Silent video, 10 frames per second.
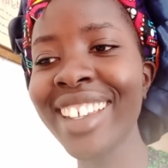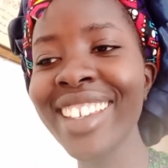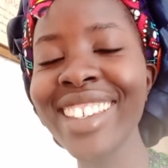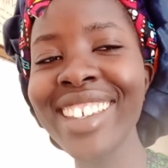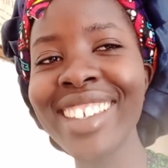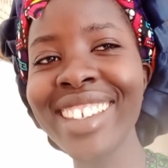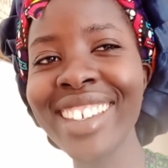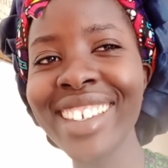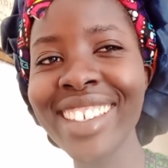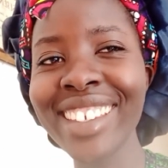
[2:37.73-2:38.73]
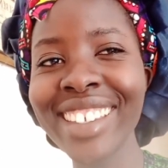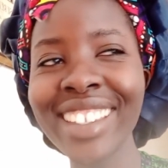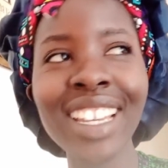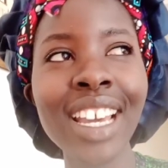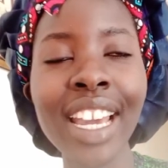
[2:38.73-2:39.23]
Hey,
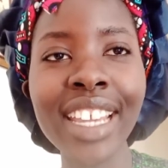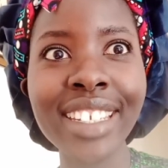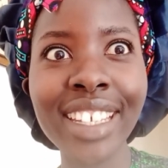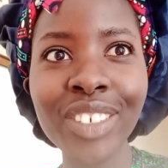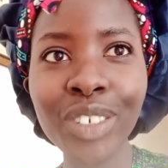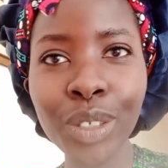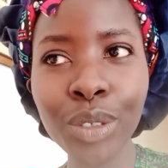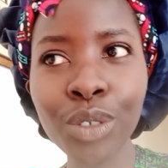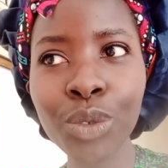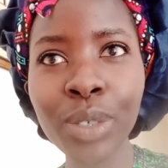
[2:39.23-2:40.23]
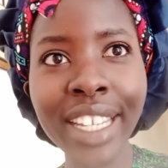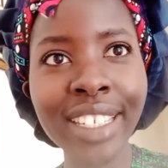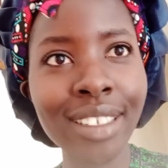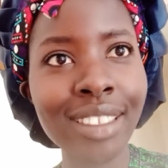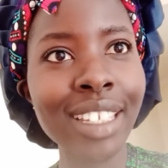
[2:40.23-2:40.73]
it had reduced to
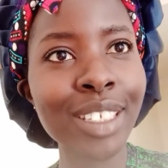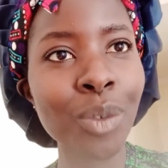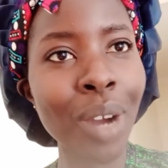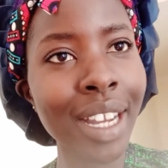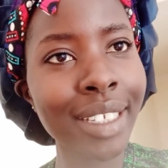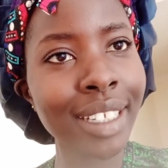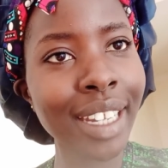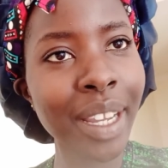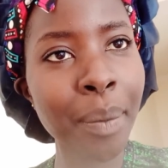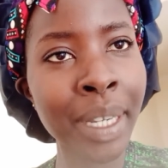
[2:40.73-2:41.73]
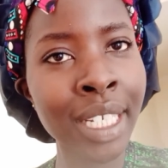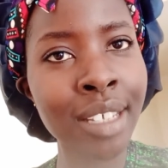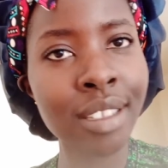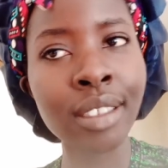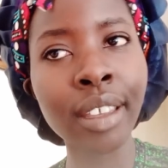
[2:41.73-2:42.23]
1931, like
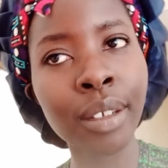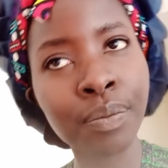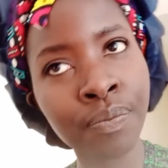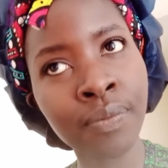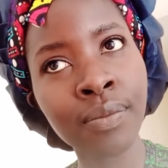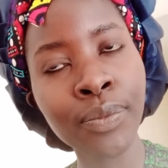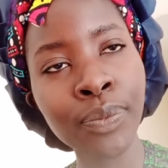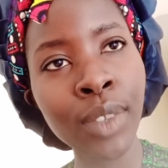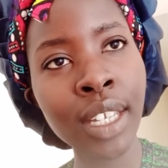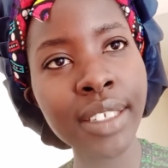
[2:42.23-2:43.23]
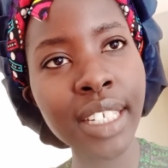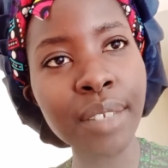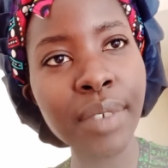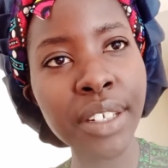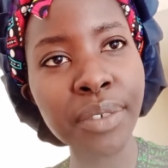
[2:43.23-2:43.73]
minus the
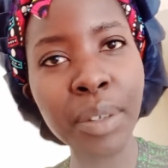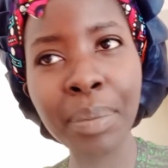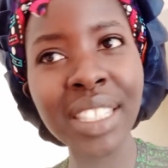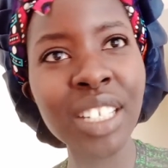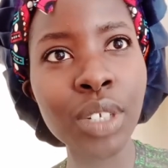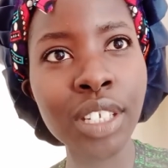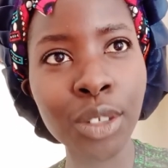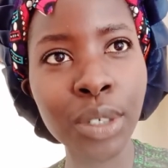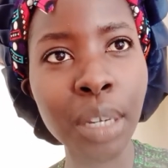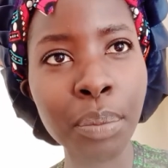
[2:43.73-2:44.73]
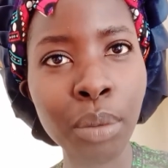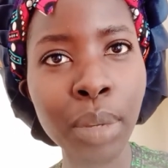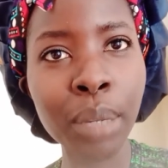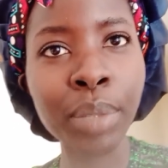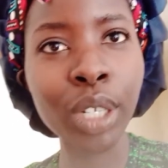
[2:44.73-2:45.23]
delivery fee. But that one is not a
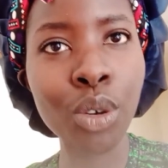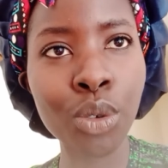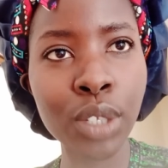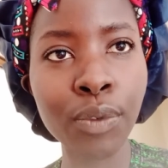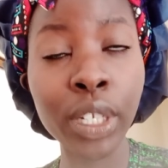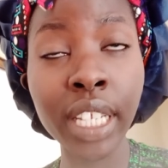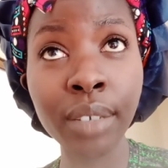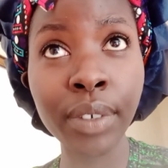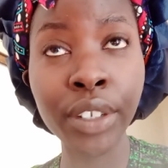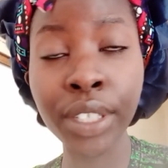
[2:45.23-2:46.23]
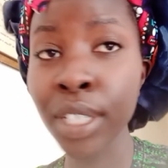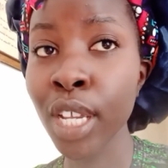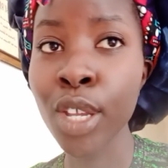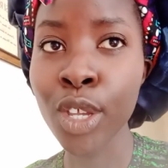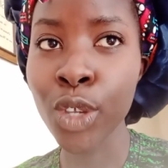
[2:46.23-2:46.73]
problem because for delivery,
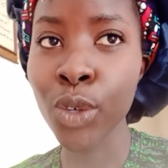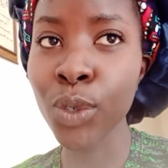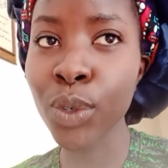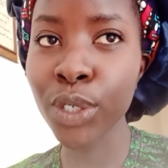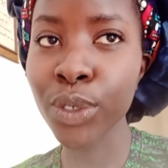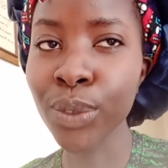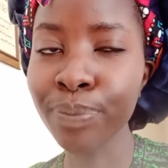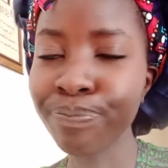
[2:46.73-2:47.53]
you know what you do?